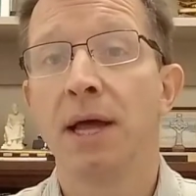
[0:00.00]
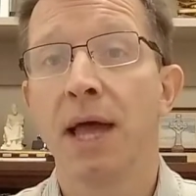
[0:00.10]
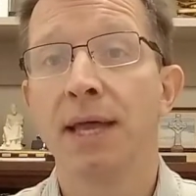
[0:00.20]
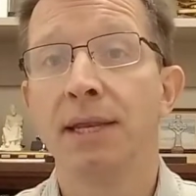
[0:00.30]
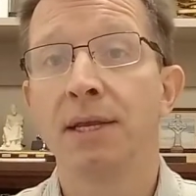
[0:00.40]

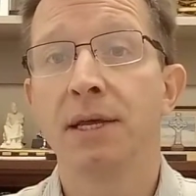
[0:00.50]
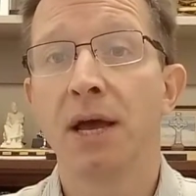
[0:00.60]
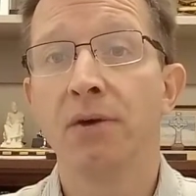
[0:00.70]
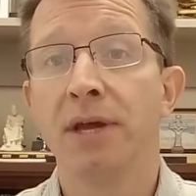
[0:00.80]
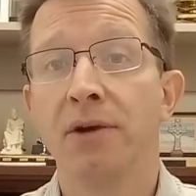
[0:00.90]
and
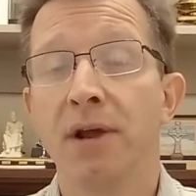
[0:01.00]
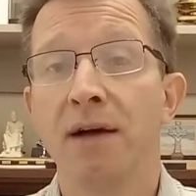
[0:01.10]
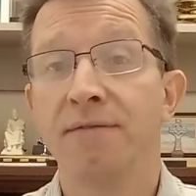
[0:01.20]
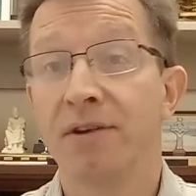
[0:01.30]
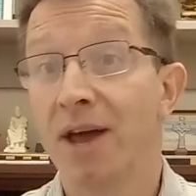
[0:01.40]
how they
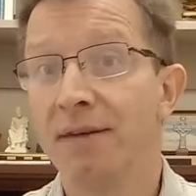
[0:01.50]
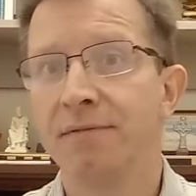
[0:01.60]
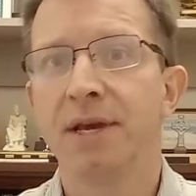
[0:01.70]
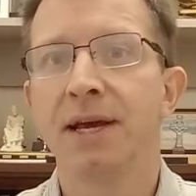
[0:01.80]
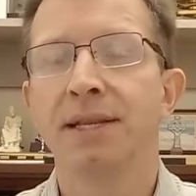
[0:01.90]
have
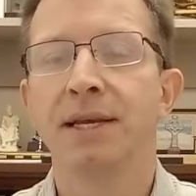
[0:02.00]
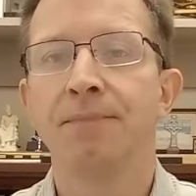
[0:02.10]
arrived at